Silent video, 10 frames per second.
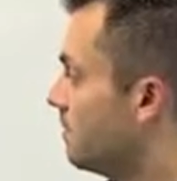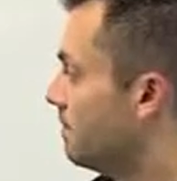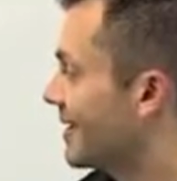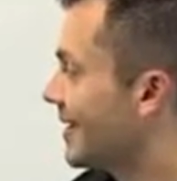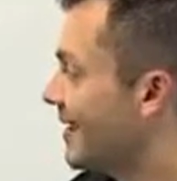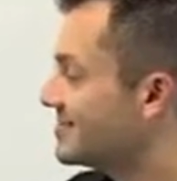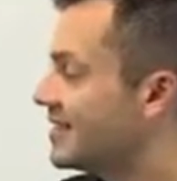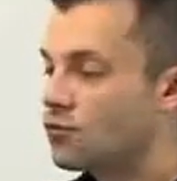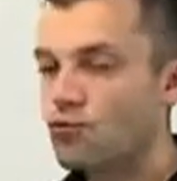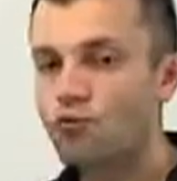Because
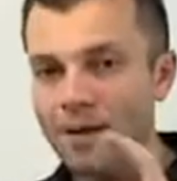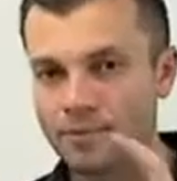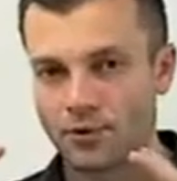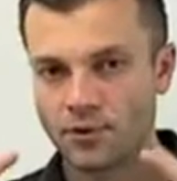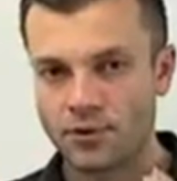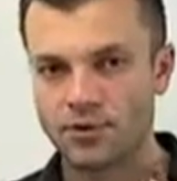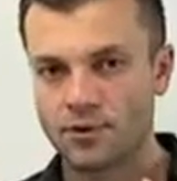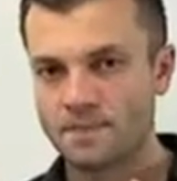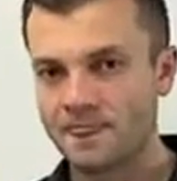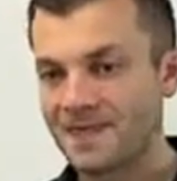that wrapper,
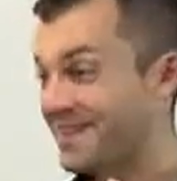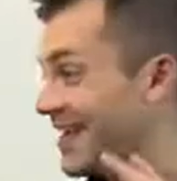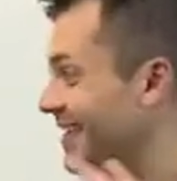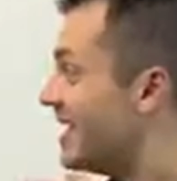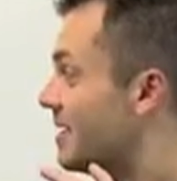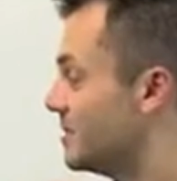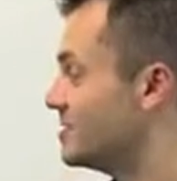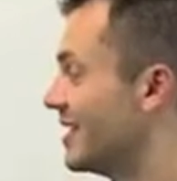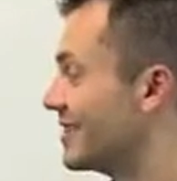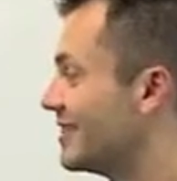that
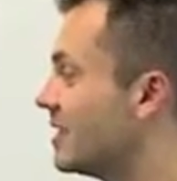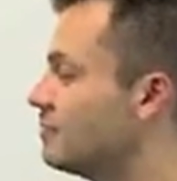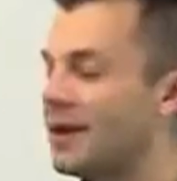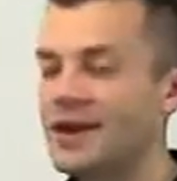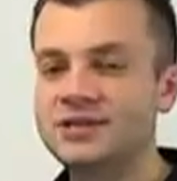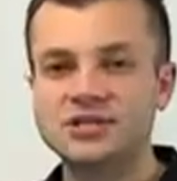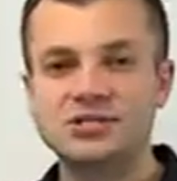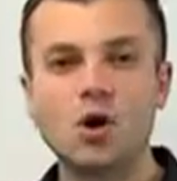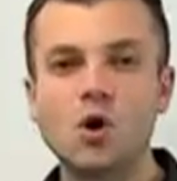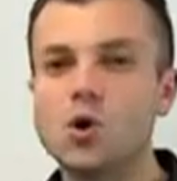image, that landing page
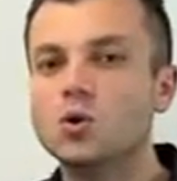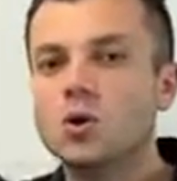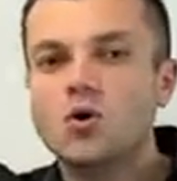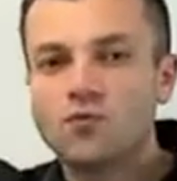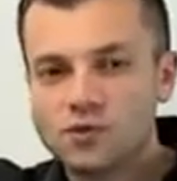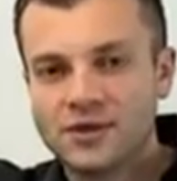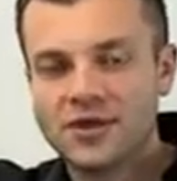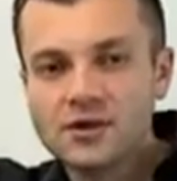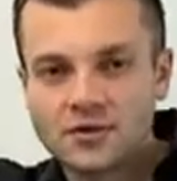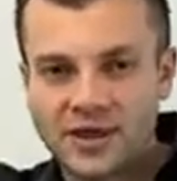is all over
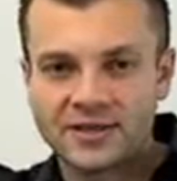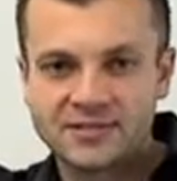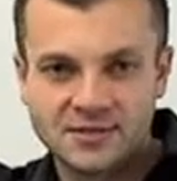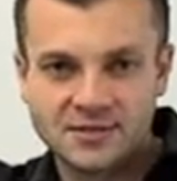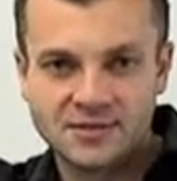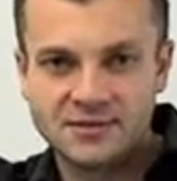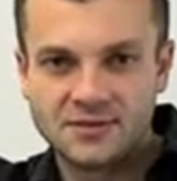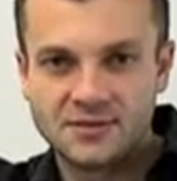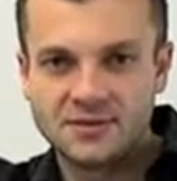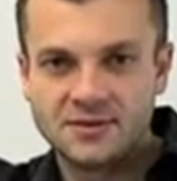the internet,
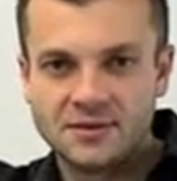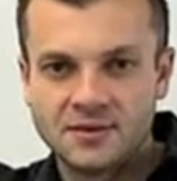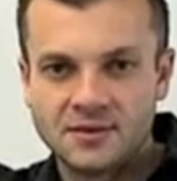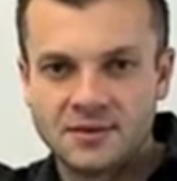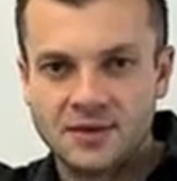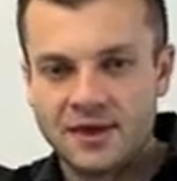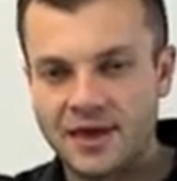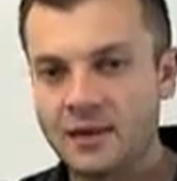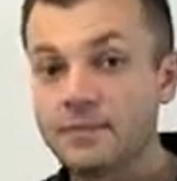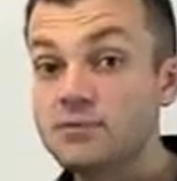
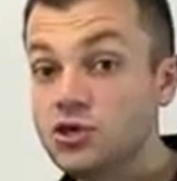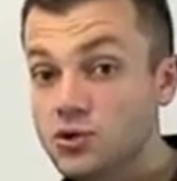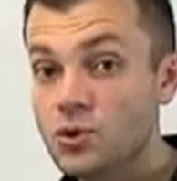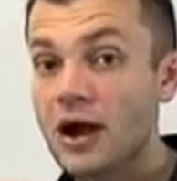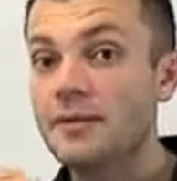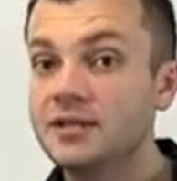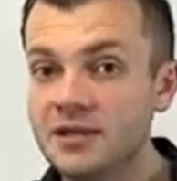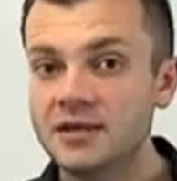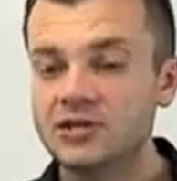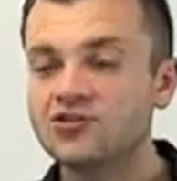and I'm new
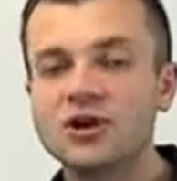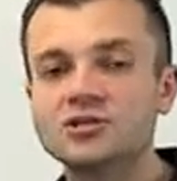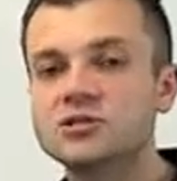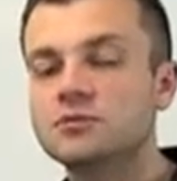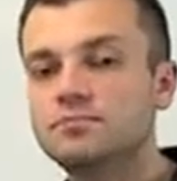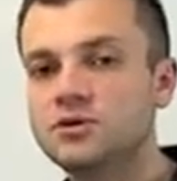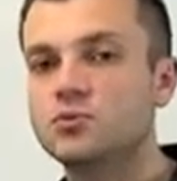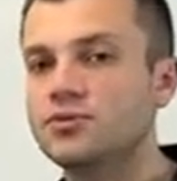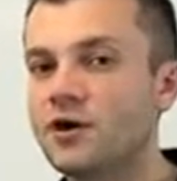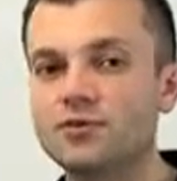coming in and trying to
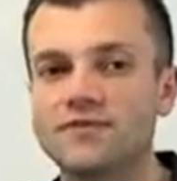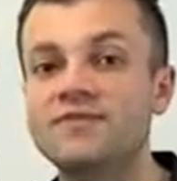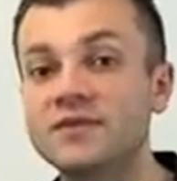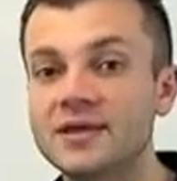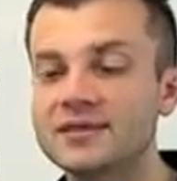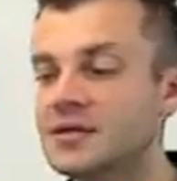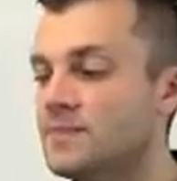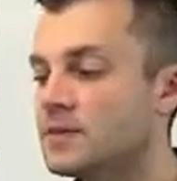compete with other affiliates,